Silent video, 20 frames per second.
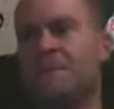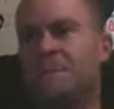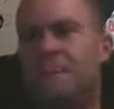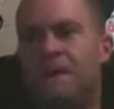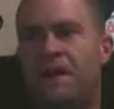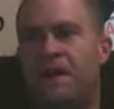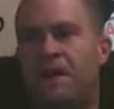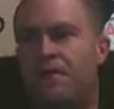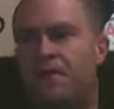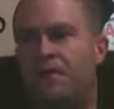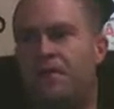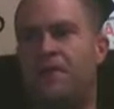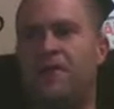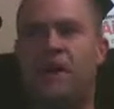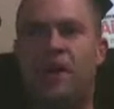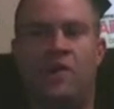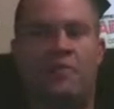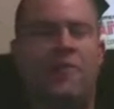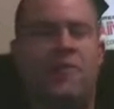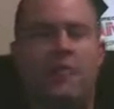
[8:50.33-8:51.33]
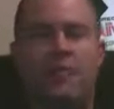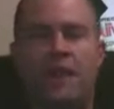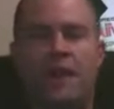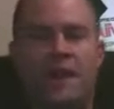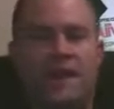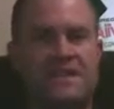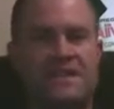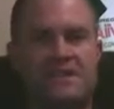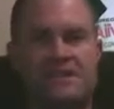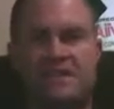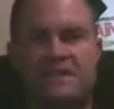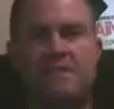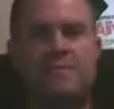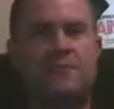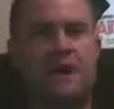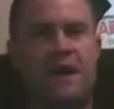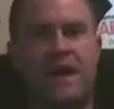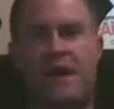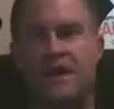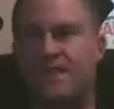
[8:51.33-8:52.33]
Elbow pads and knee
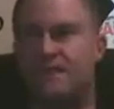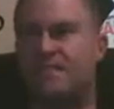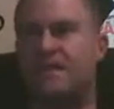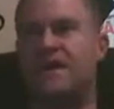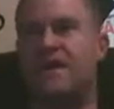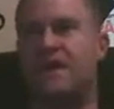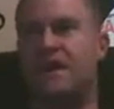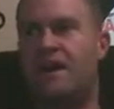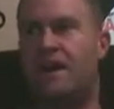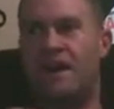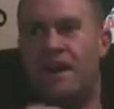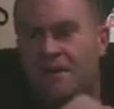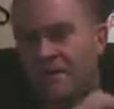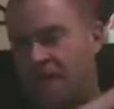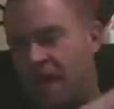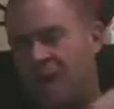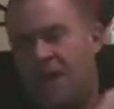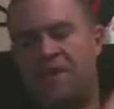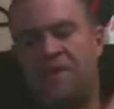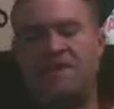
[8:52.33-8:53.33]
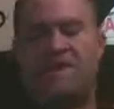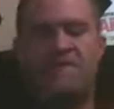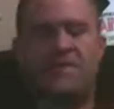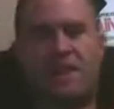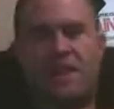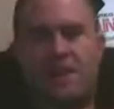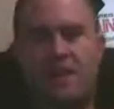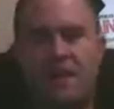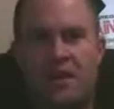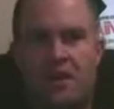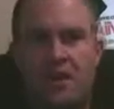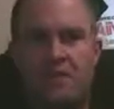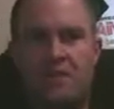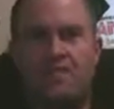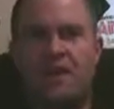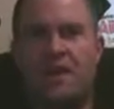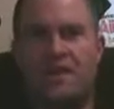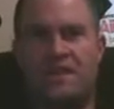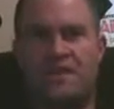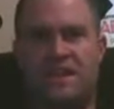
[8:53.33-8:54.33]
pads, not only do they help
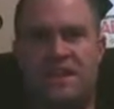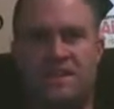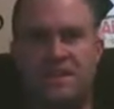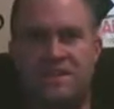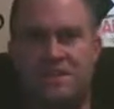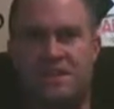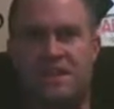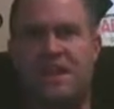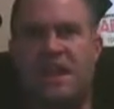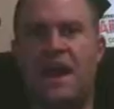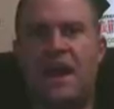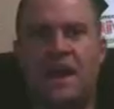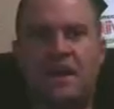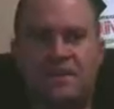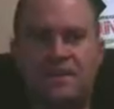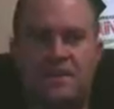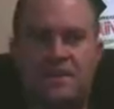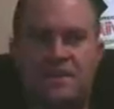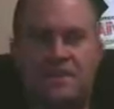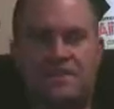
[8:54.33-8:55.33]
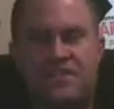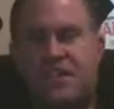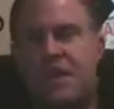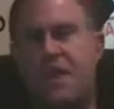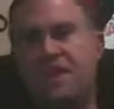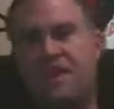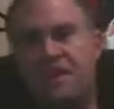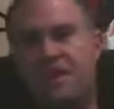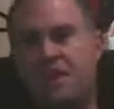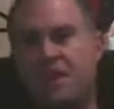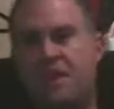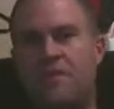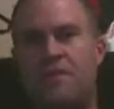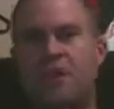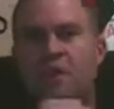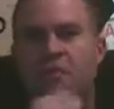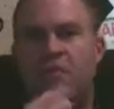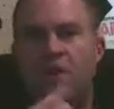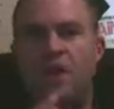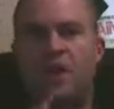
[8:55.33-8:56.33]
take the sting out of getting shot in the
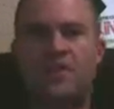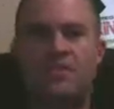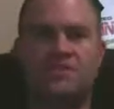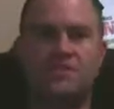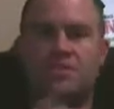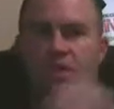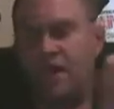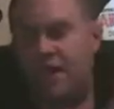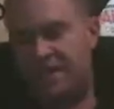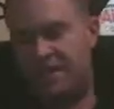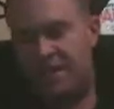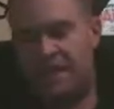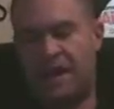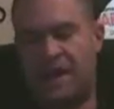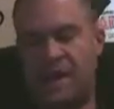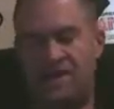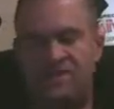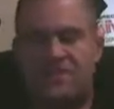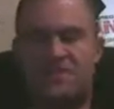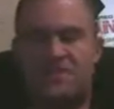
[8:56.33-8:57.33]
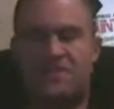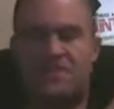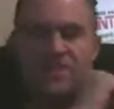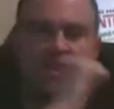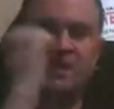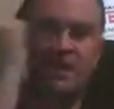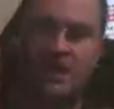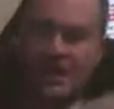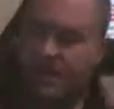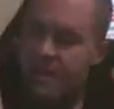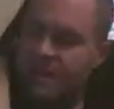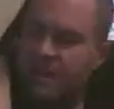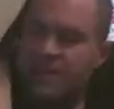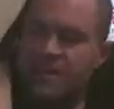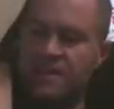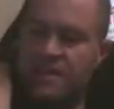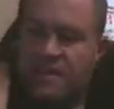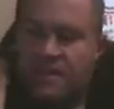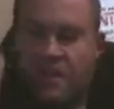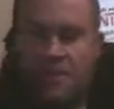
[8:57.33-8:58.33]
elbow, but also when I dive and stuff like that.
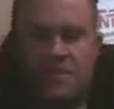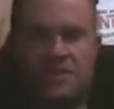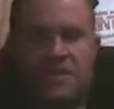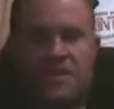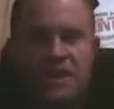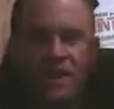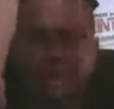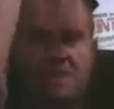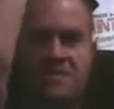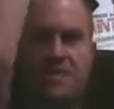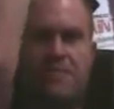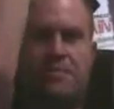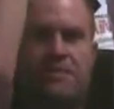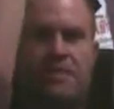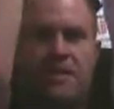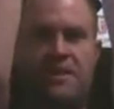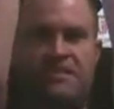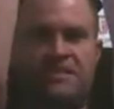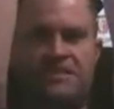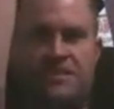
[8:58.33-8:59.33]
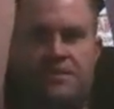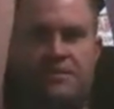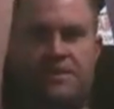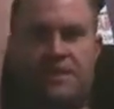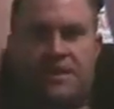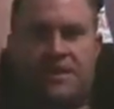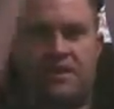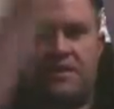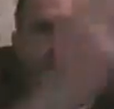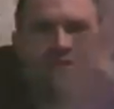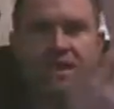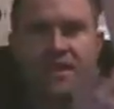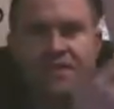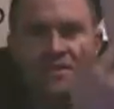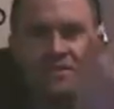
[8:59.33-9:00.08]
You guys see I play every single weekend, okay?